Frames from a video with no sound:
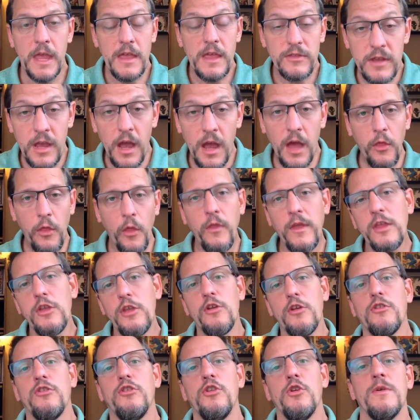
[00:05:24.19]
The other thing
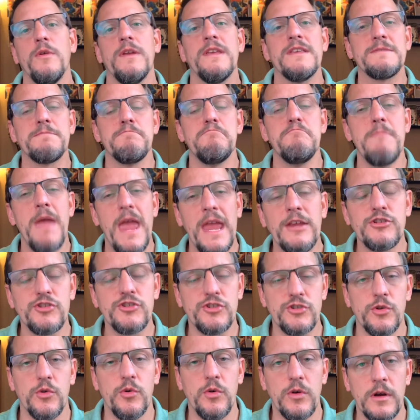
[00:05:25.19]
you can do is make
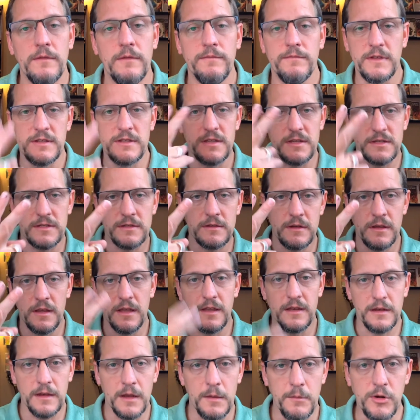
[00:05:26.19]
sure, this is
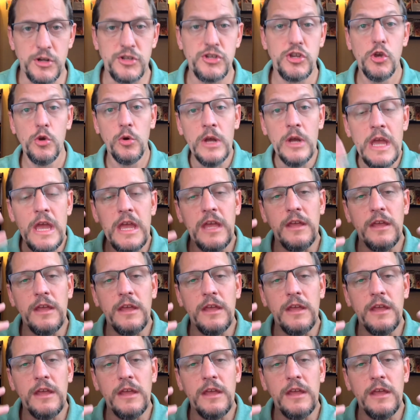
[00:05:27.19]
hint number 2,